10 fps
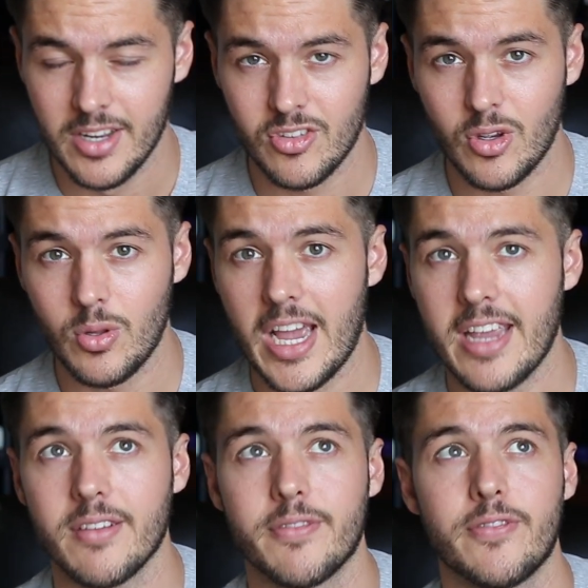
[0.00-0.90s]
so
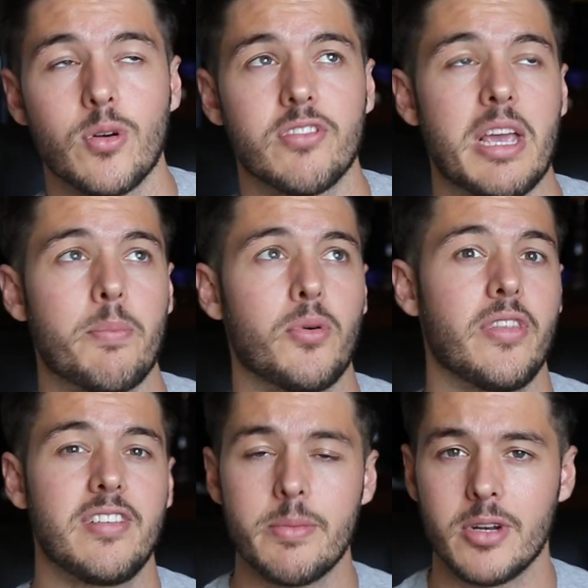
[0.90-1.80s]
like for example
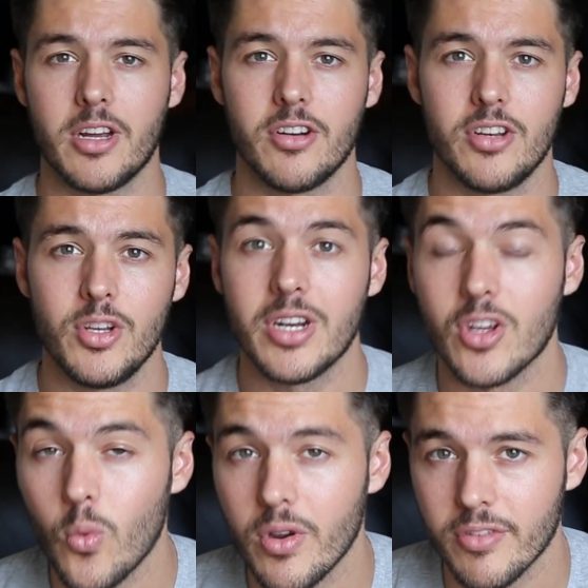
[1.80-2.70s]
the Demon Hunter, you get a
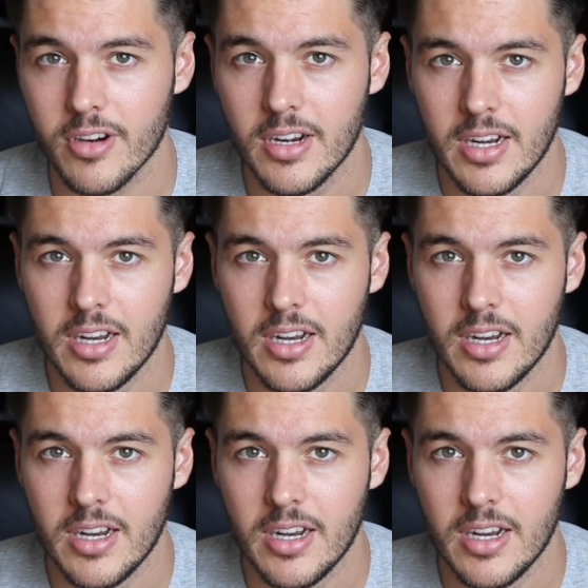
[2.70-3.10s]
quiver